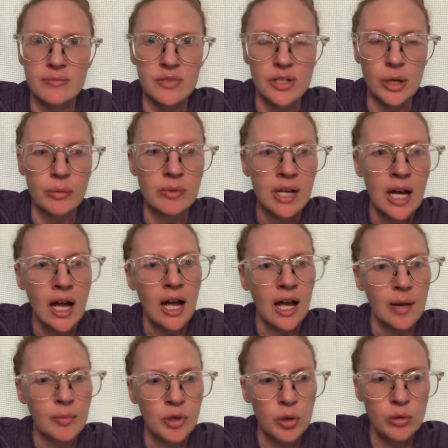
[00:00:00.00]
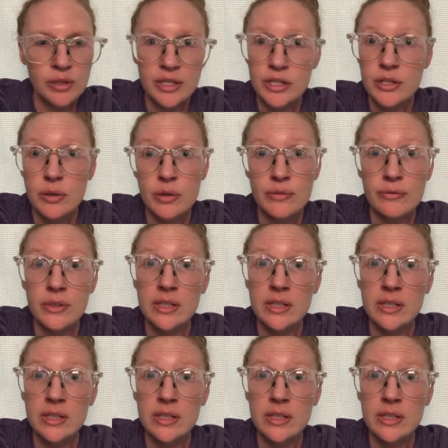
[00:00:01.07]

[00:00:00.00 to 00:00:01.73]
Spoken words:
So I'm gonna hold on to those for a